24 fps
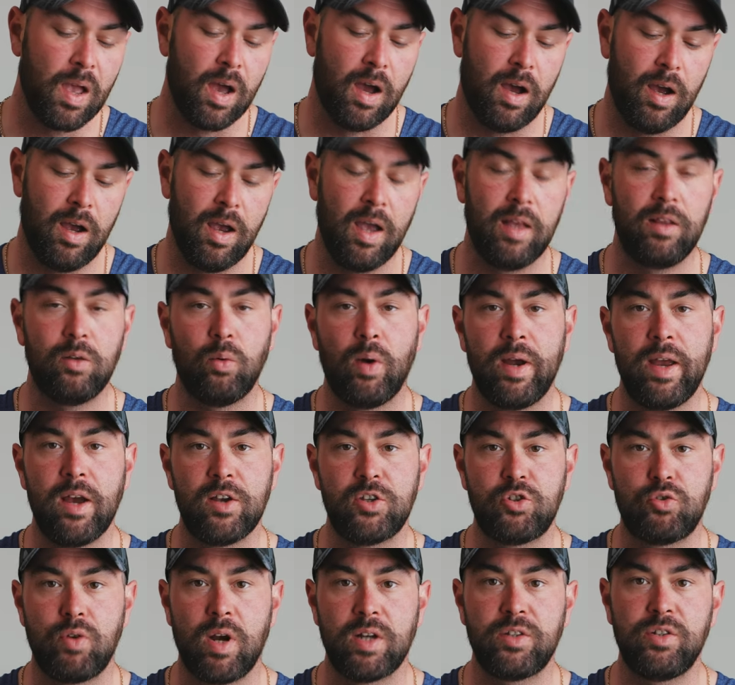And the way
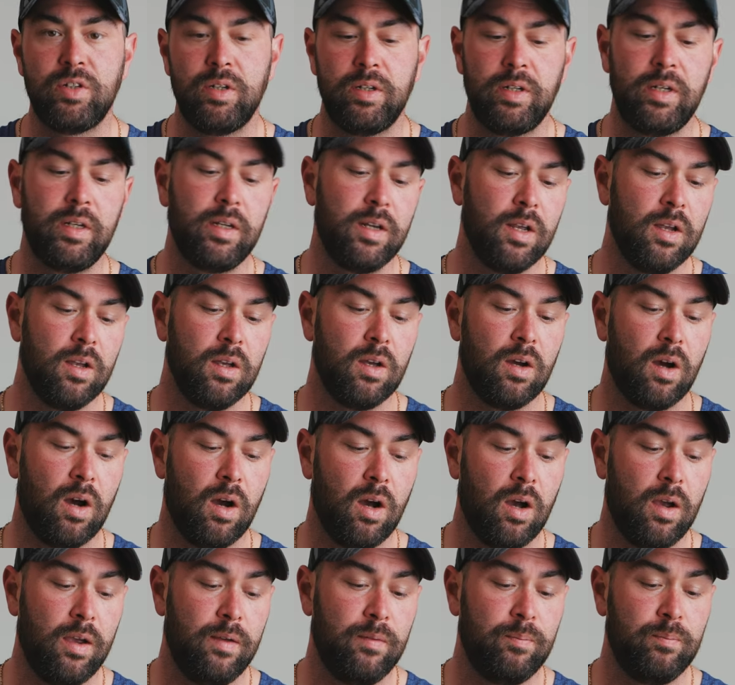I structured it,
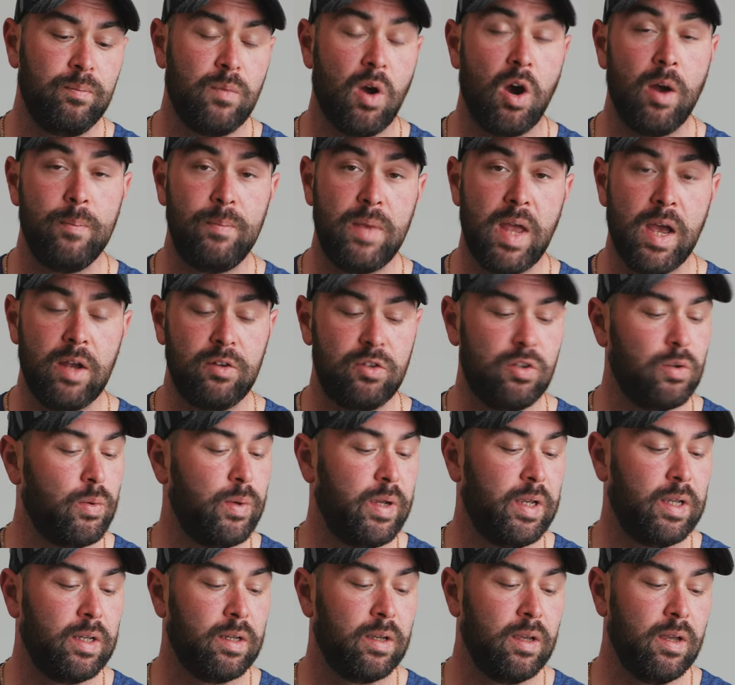I'm now
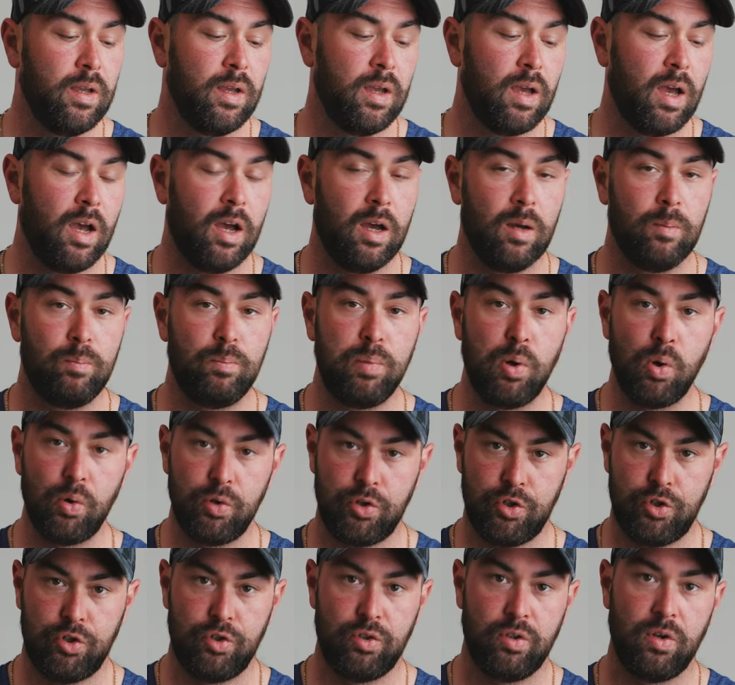doing
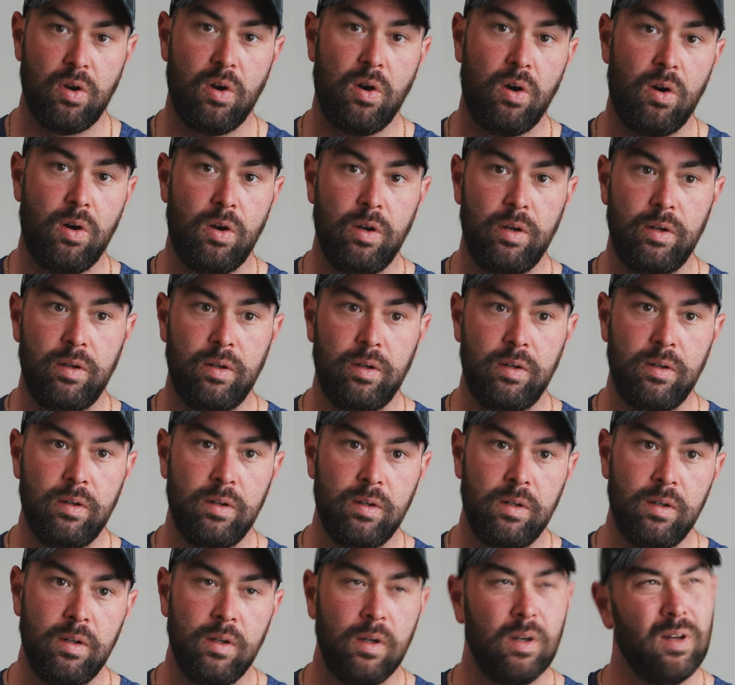push on,
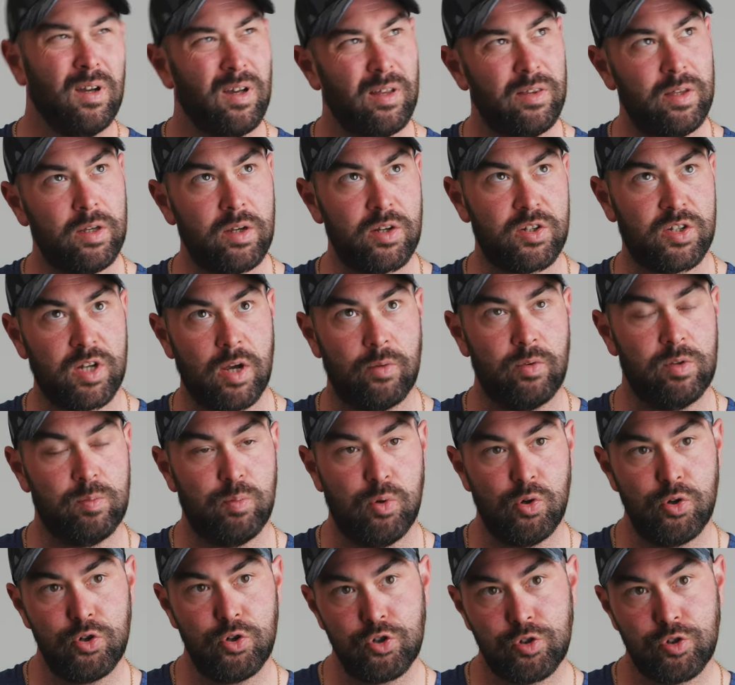I think I start with
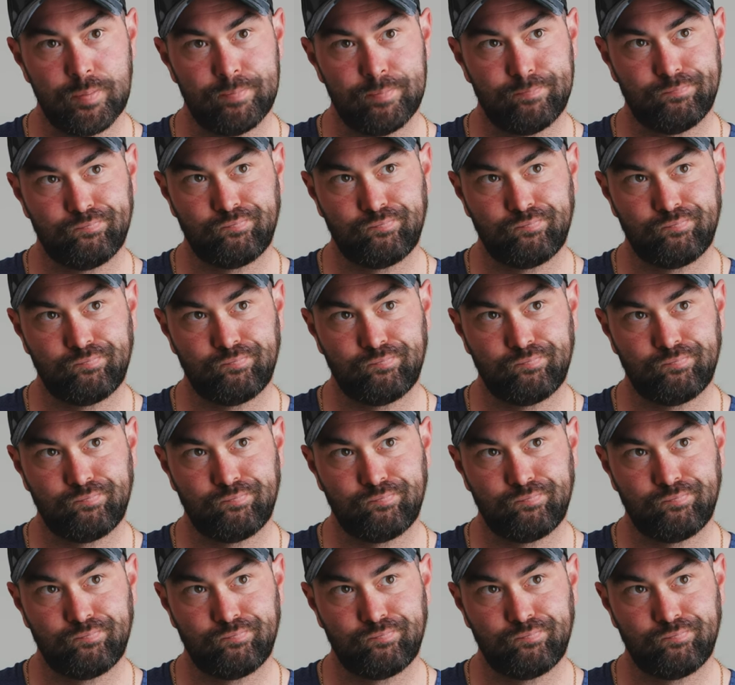push.